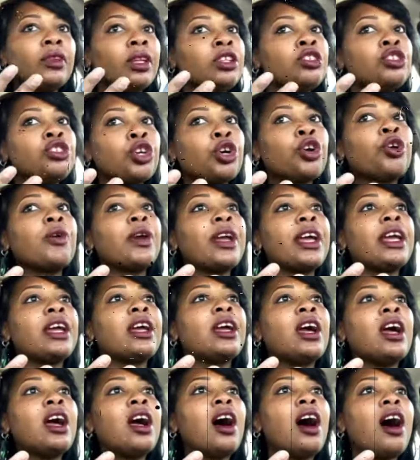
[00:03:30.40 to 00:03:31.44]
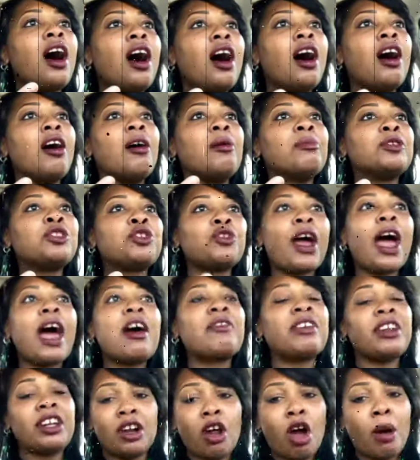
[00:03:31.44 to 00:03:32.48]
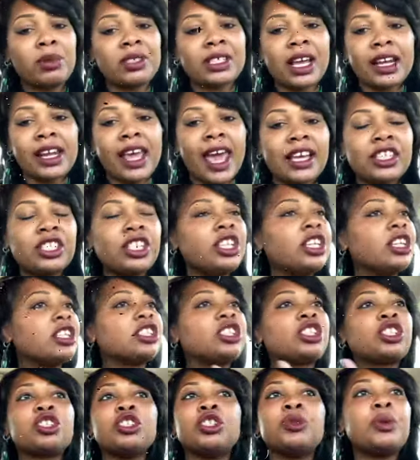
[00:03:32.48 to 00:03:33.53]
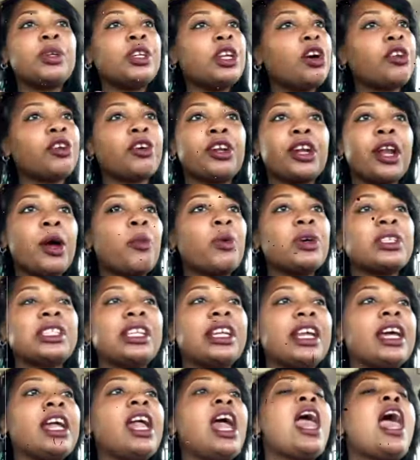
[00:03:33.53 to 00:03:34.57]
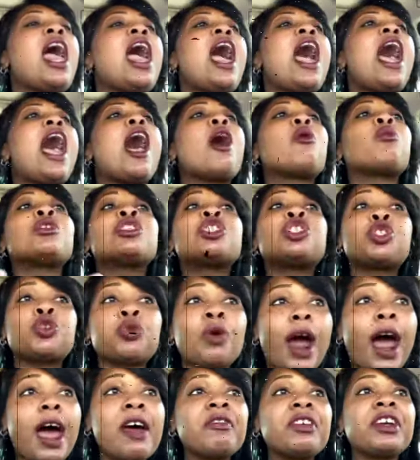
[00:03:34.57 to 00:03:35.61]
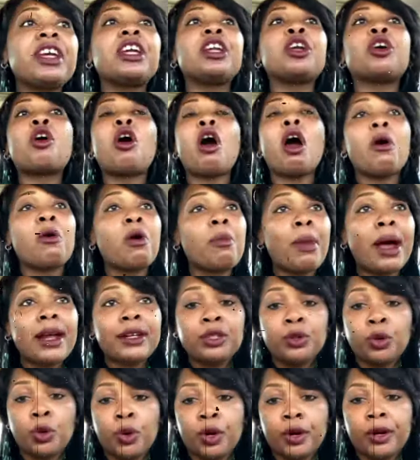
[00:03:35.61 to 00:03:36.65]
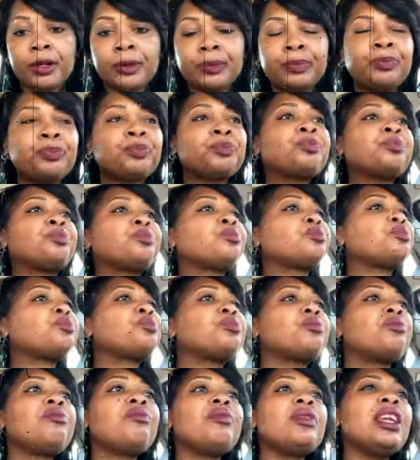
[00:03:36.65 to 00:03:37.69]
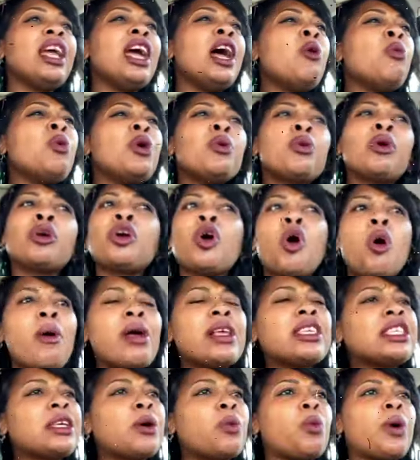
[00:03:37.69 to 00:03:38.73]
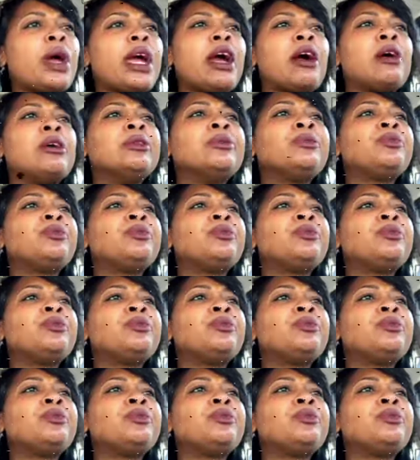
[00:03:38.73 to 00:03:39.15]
during um, driving and almost got an accident. Excuse me, no, no, that wasn't it. I was driving in the car with my daughter, and we were going somewhere.